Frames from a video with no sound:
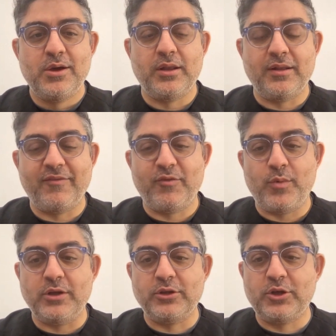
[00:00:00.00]
Hello,
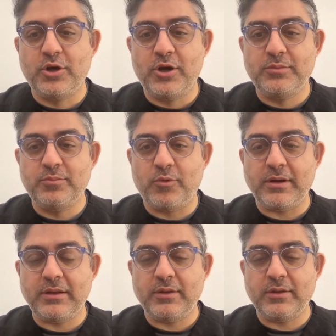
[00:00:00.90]
everyone. Good
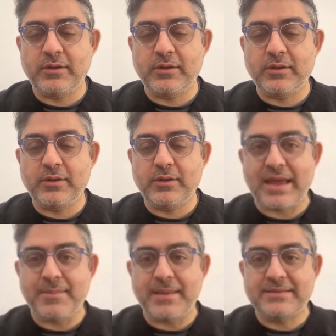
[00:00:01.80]
morning.
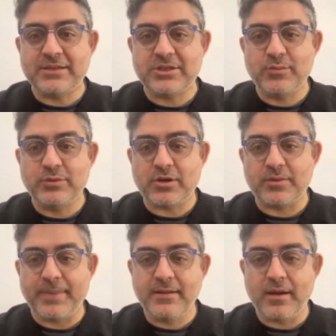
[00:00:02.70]
Tonight, AMA session
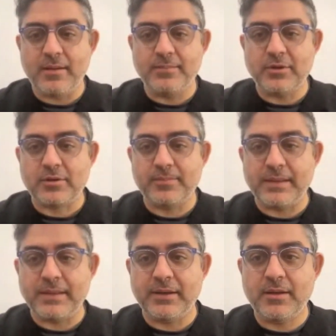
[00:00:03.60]
with Dr. Ben. I'm
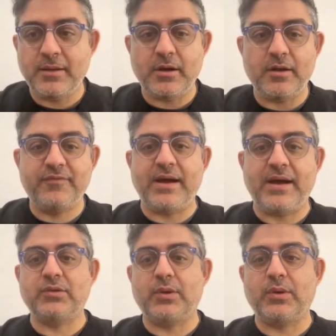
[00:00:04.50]
Dr. Ben Behnam, uh,
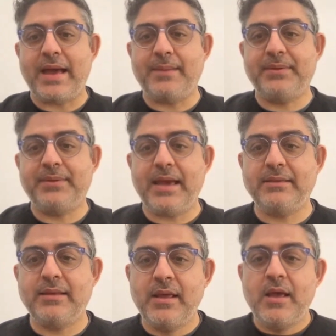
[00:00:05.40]
founder of
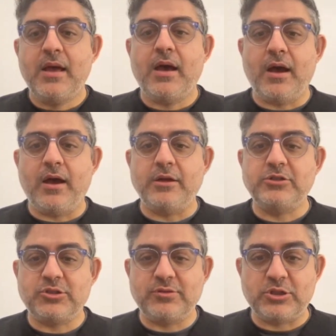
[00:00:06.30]
Happy Head.
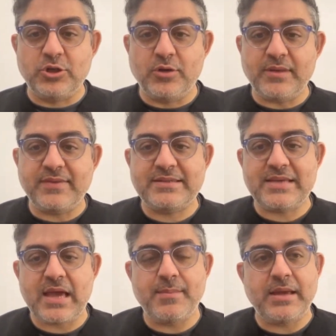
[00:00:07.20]
Uh, just to let you know that
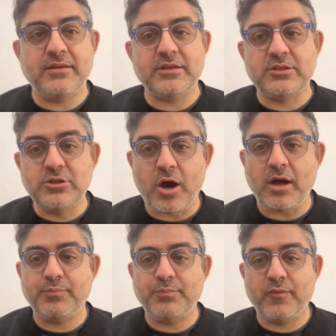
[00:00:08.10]
this AMA does
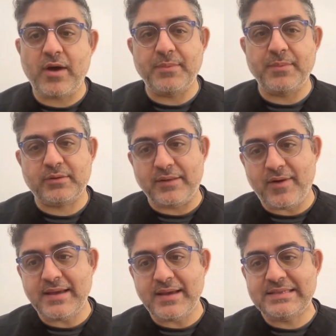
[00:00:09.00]
not provide medical
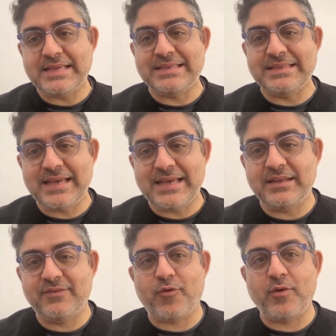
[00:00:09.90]
advice. It's
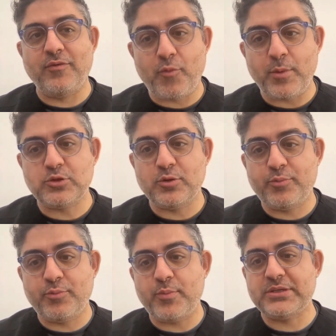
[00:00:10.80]
intended for
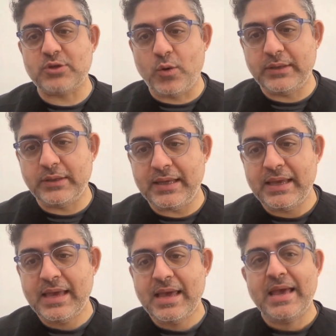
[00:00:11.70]
informational purposes
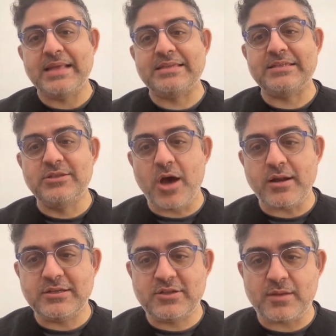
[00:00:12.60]
only. It's not
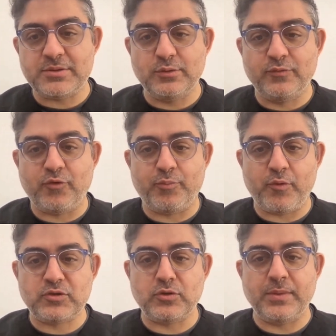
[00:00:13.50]
a substitute for
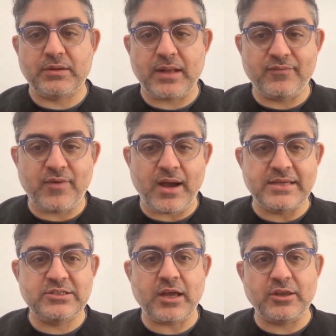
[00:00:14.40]
professional medical
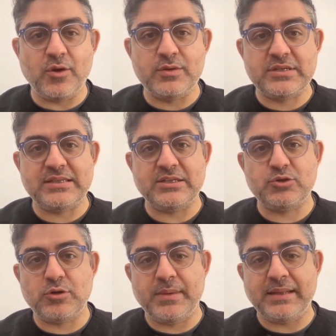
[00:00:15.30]
advice, diagnosis, and
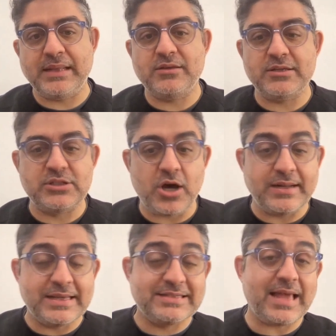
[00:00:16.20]
treatment, and does
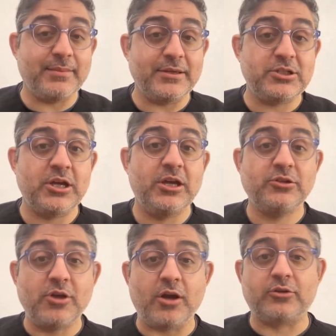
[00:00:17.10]
not establish
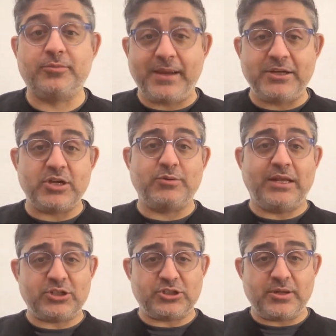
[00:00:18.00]
doctor-patient
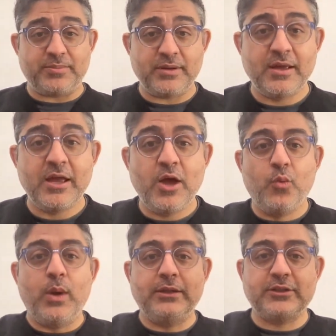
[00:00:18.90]
relationship.
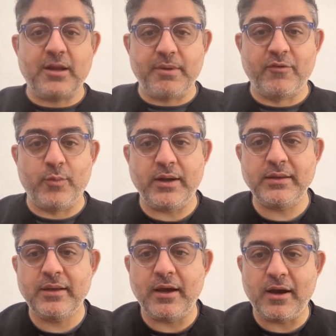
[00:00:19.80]
Welcome,
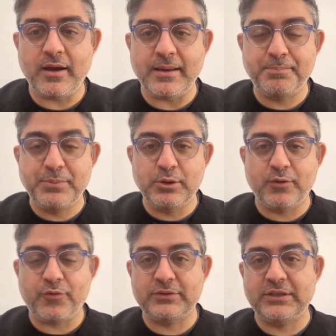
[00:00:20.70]
everyone. Uh,
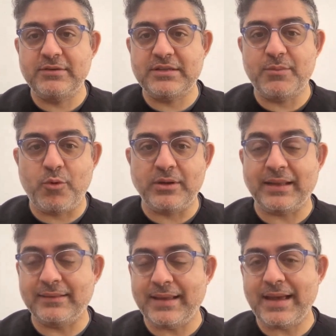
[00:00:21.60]
beautiful Tuesday morning
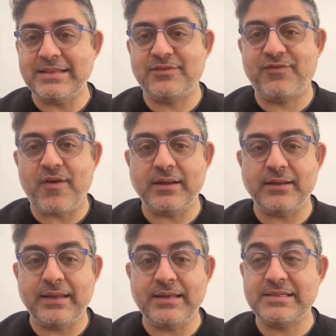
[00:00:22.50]
in LA. It's
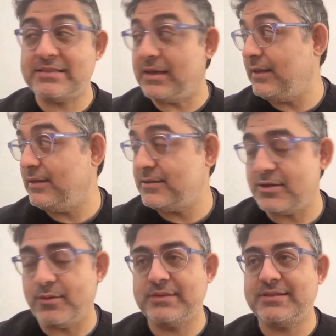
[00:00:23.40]
finally sunny,
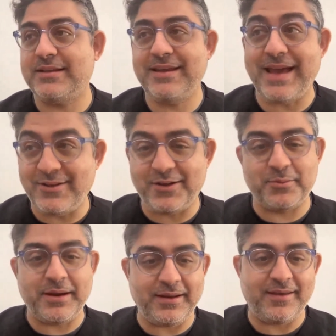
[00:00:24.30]
somewhat sunny, and not
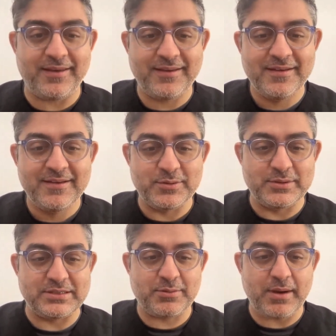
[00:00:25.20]
raining, which
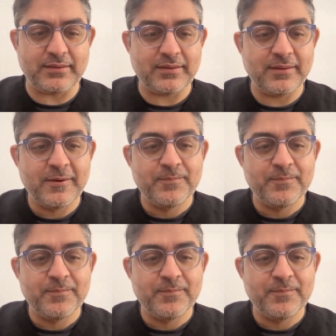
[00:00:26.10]
is great.